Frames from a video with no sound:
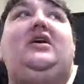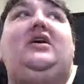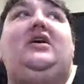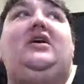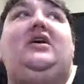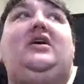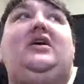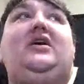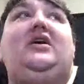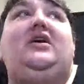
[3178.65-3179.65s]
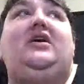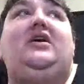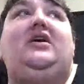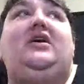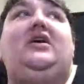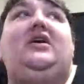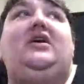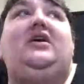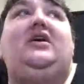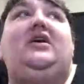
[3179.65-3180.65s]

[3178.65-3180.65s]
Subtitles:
So MEGA PC, which